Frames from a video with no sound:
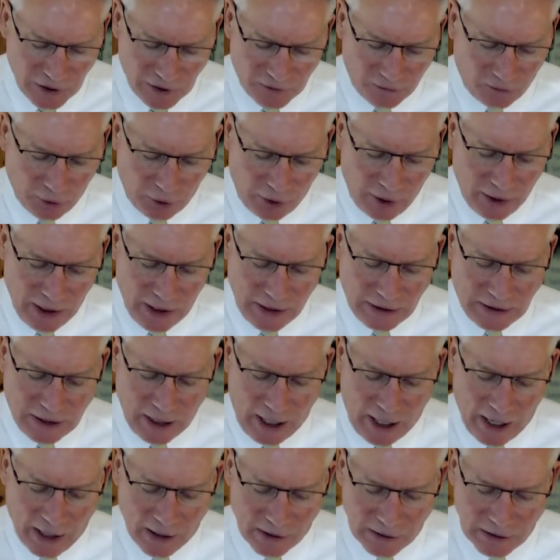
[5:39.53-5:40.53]
3
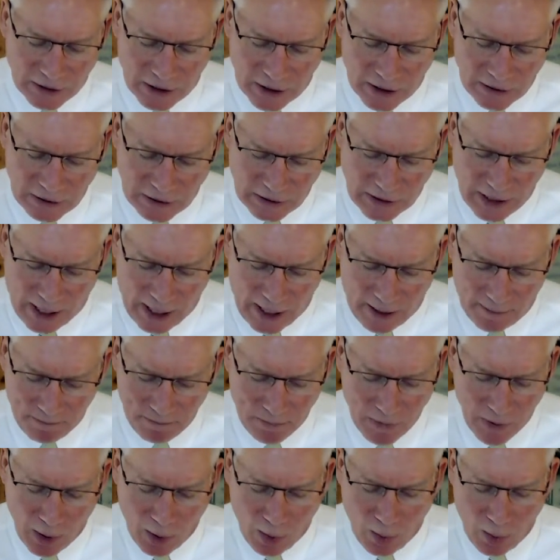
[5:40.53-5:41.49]
tells us that